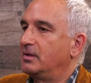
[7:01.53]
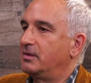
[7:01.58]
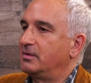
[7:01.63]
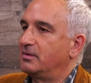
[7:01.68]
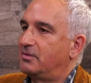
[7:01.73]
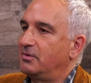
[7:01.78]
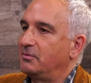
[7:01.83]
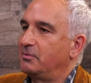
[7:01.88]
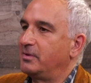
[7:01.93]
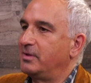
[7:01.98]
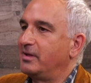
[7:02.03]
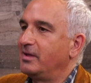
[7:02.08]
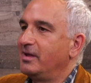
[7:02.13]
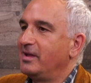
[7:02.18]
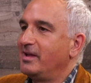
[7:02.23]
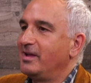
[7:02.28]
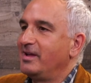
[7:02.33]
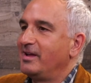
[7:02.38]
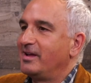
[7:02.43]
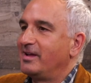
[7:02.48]
so we.
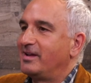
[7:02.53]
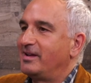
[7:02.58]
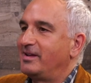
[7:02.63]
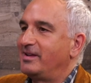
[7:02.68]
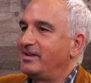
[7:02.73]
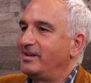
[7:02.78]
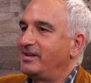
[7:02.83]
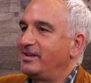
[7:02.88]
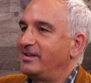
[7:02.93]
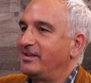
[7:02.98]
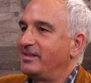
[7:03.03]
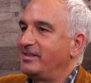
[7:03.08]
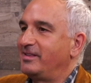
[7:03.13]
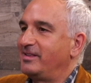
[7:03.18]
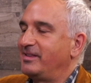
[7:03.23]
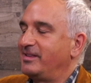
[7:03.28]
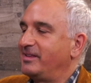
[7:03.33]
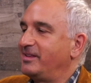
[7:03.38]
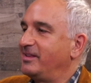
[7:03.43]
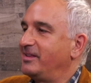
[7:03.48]

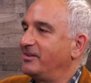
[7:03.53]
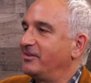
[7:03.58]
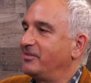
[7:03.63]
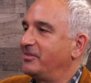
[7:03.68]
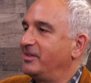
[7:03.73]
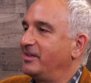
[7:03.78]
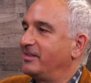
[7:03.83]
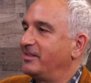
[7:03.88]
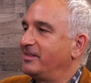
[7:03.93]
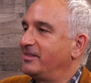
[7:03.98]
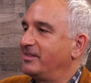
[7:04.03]
You know, the,